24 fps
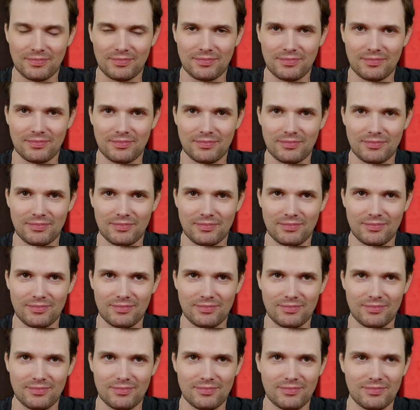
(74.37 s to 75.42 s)

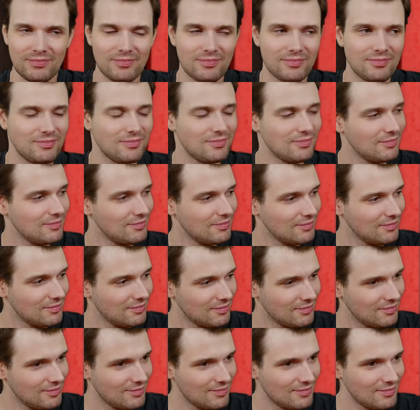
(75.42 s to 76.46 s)

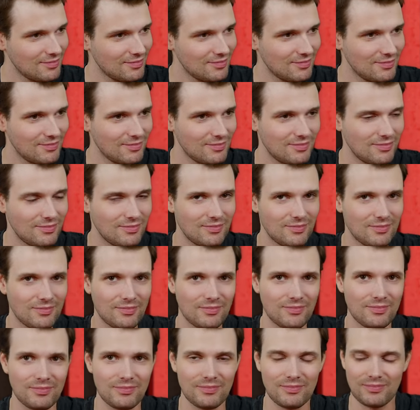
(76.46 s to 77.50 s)

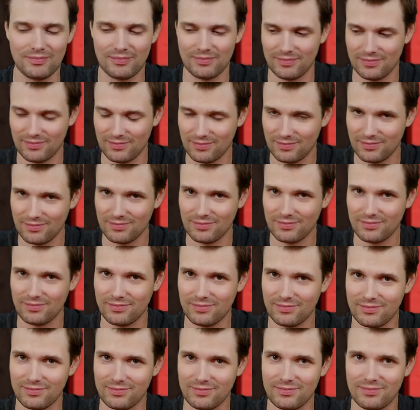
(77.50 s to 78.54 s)

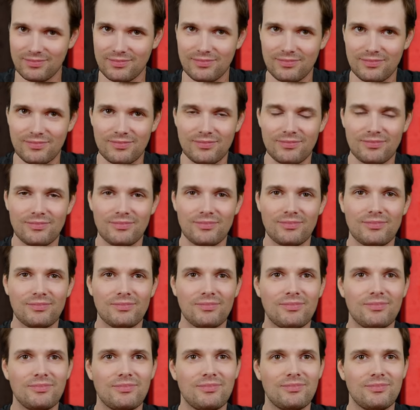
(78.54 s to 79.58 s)

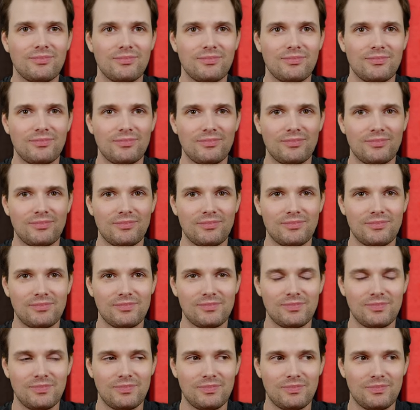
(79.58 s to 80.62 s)

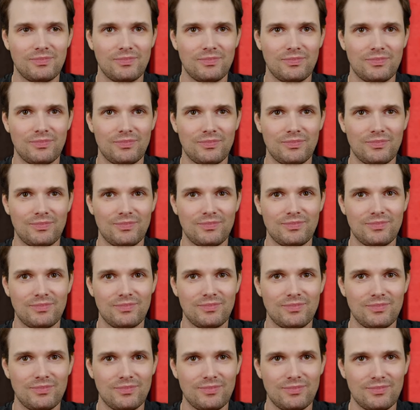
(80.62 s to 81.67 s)

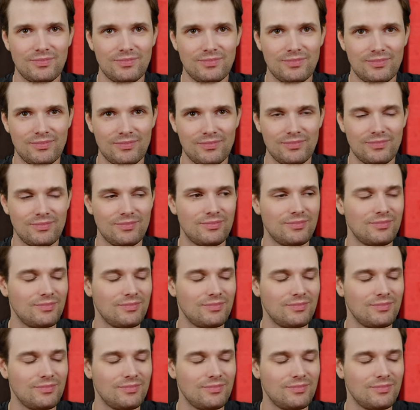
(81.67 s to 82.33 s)
This person isn't speaking.